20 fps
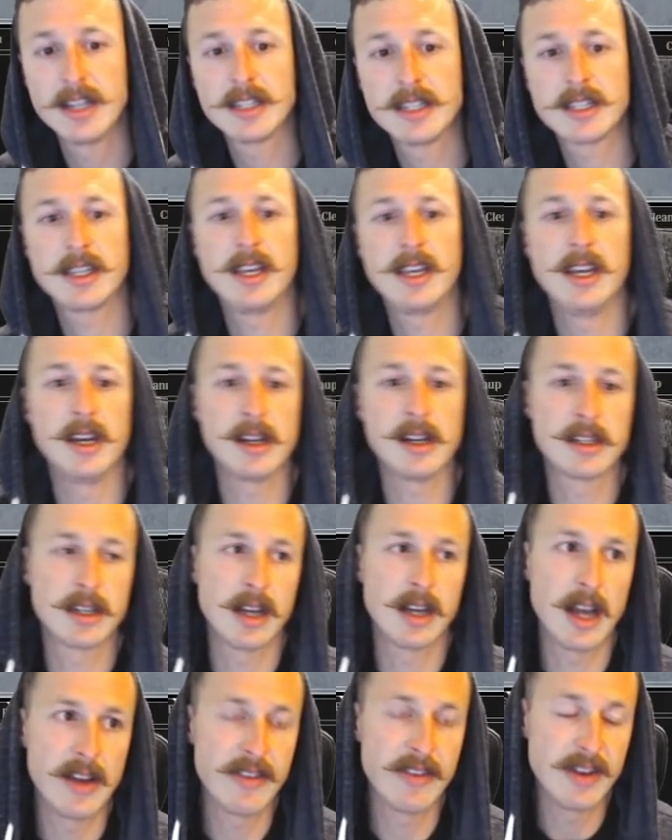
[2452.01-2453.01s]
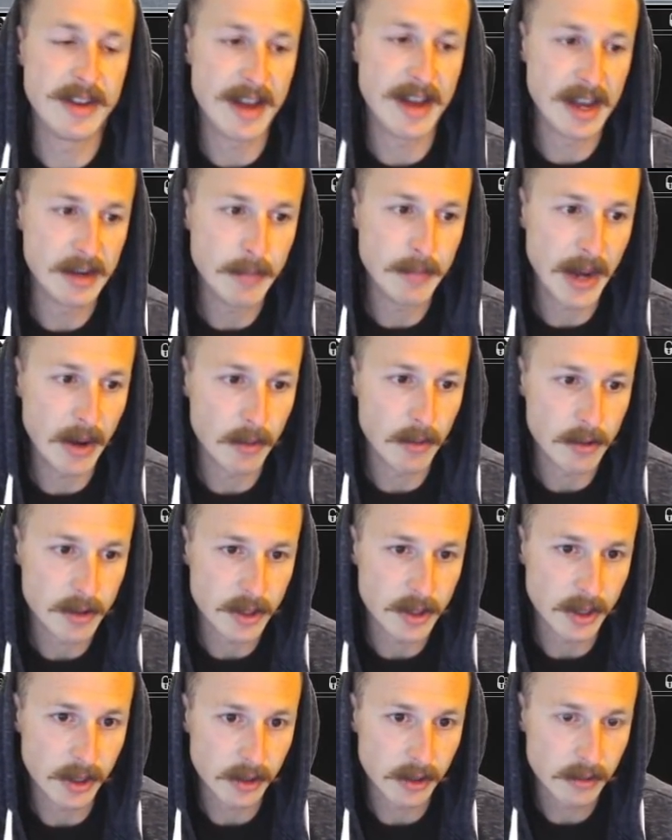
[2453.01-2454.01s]
kicked, I have a 9 power
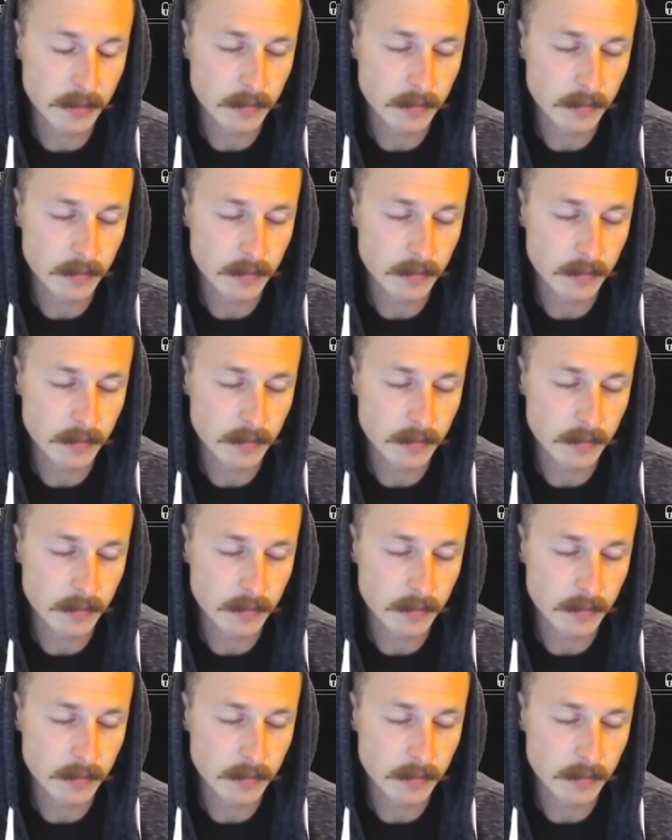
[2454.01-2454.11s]
thing.